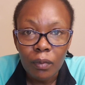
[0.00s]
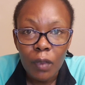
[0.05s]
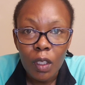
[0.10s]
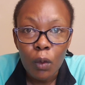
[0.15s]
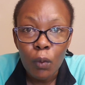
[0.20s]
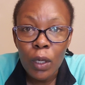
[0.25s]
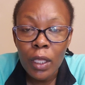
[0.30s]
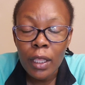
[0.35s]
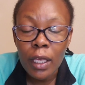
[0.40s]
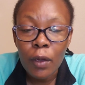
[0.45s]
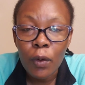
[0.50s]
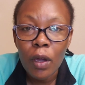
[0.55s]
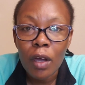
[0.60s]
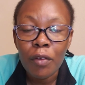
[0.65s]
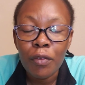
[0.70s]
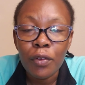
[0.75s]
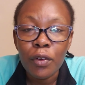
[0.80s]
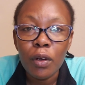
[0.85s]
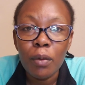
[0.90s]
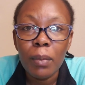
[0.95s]
whether you
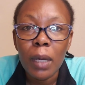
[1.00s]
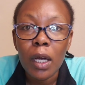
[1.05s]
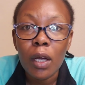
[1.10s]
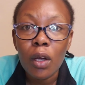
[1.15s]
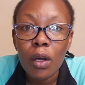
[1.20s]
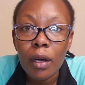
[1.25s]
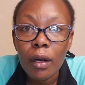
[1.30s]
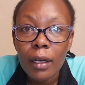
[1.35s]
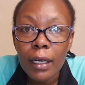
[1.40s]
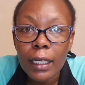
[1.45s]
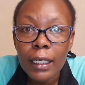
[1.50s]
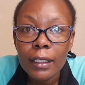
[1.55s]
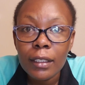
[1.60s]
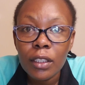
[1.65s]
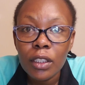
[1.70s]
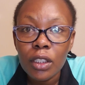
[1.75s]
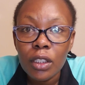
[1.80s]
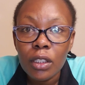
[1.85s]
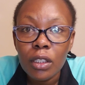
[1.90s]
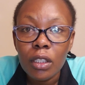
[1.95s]
are from a
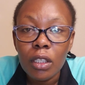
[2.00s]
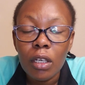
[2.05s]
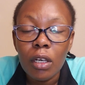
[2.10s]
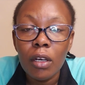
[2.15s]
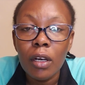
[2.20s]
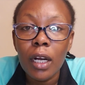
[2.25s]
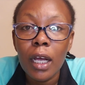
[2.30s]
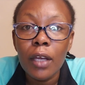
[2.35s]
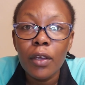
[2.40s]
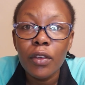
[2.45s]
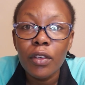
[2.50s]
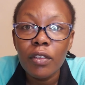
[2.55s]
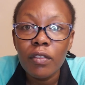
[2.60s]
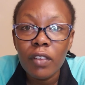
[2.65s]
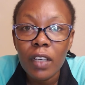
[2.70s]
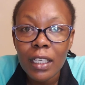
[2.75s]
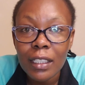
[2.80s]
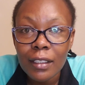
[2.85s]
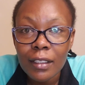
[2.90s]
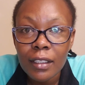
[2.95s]
college or a
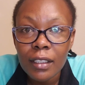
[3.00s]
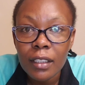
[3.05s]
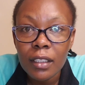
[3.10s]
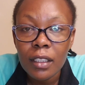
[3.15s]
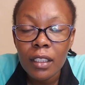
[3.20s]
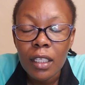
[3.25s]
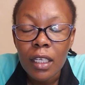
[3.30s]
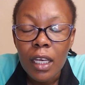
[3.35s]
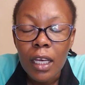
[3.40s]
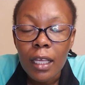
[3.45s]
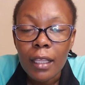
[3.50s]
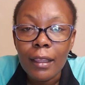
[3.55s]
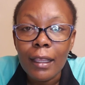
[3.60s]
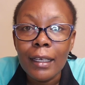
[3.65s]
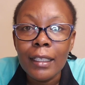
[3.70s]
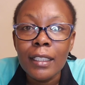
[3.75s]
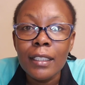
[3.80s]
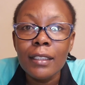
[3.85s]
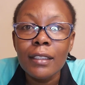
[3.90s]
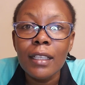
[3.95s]
university,
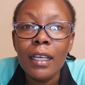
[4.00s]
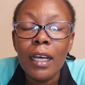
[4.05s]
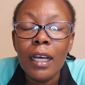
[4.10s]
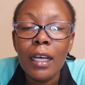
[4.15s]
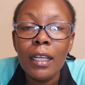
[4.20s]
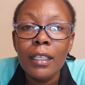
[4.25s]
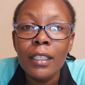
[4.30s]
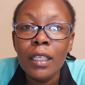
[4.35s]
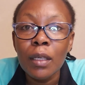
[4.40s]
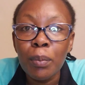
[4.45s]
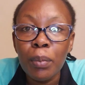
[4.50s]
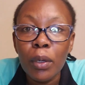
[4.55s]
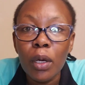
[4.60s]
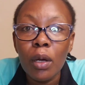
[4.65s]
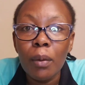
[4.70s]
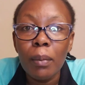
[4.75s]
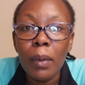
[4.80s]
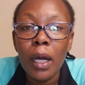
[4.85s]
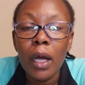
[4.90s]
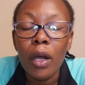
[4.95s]
that is a
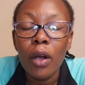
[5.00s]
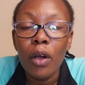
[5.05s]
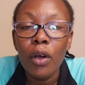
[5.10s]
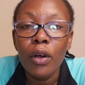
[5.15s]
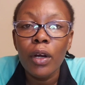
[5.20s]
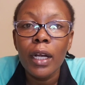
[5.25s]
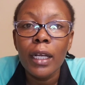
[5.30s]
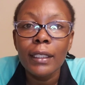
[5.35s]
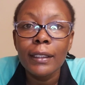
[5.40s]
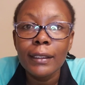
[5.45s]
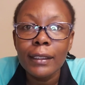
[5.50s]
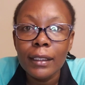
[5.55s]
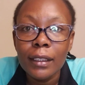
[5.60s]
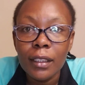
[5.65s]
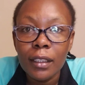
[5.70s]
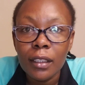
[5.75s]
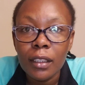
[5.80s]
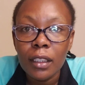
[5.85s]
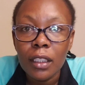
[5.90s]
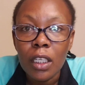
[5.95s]
diploma or a
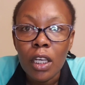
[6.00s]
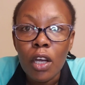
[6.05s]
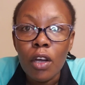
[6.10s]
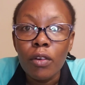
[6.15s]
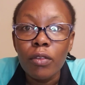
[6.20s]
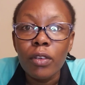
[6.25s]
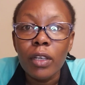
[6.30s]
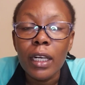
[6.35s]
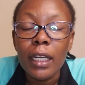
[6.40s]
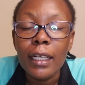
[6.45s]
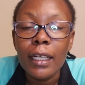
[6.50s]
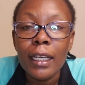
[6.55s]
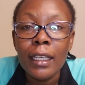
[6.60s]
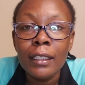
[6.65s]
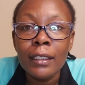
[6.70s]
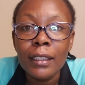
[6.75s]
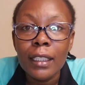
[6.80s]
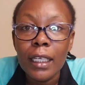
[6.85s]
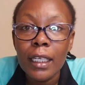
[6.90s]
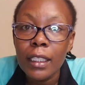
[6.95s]
degree. For a
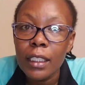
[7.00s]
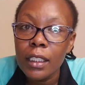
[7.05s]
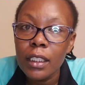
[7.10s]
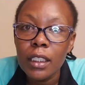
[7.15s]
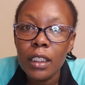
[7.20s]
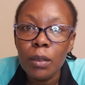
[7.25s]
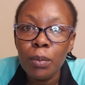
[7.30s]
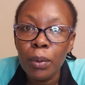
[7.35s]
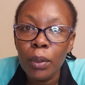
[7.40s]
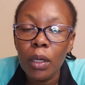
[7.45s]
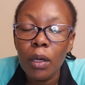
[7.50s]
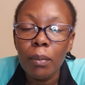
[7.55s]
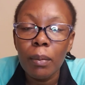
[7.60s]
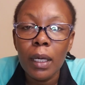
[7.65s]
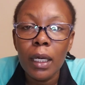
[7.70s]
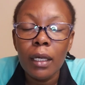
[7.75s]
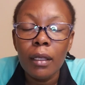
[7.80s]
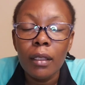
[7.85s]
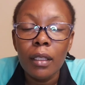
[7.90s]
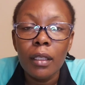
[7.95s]
nurse, any
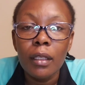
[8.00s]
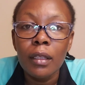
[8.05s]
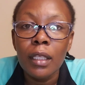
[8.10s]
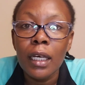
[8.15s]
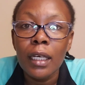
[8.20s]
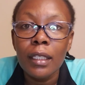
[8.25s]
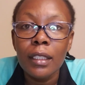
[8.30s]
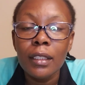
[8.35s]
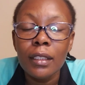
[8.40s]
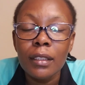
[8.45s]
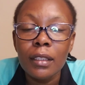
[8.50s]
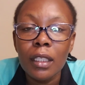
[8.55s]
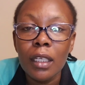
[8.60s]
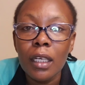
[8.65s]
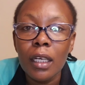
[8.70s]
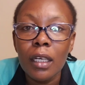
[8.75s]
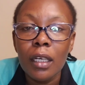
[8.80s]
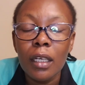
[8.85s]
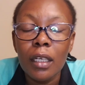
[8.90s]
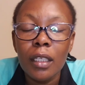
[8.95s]
diploma, that is
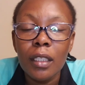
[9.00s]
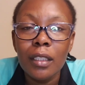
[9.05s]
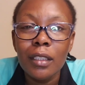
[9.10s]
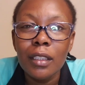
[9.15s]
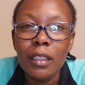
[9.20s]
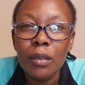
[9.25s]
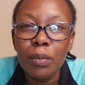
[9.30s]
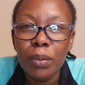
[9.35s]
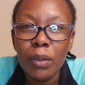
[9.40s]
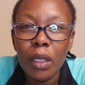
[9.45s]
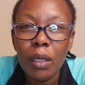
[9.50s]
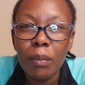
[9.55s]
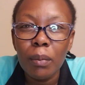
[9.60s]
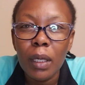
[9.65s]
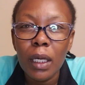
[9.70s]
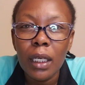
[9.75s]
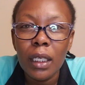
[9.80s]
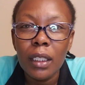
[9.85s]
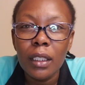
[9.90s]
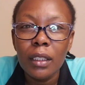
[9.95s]
a
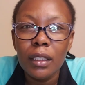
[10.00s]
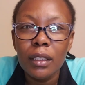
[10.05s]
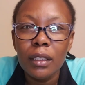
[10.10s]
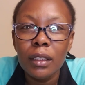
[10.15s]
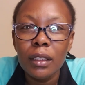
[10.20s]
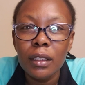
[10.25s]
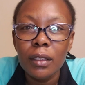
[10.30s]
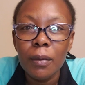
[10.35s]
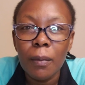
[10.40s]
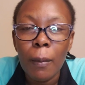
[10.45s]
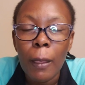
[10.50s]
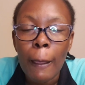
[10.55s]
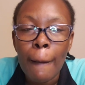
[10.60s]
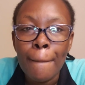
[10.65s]
diploma in